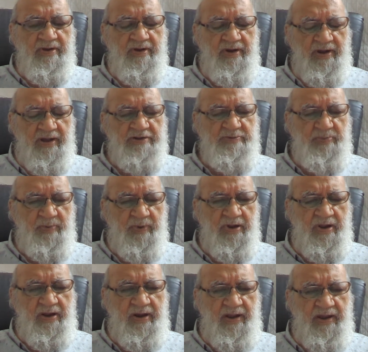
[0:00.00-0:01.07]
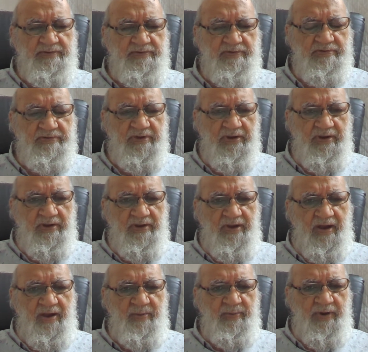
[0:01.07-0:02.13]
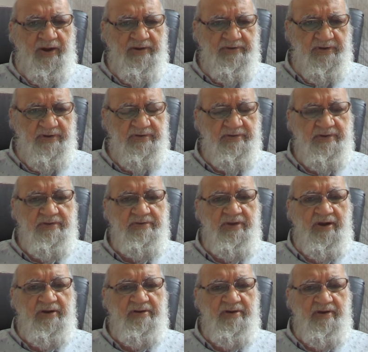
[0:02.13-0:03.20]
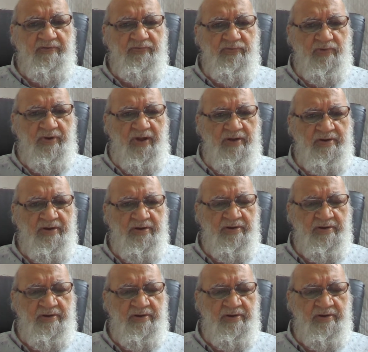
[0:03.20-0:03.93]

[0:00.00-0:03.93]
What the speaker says: last para, last juz, I am not changing the order of Quran.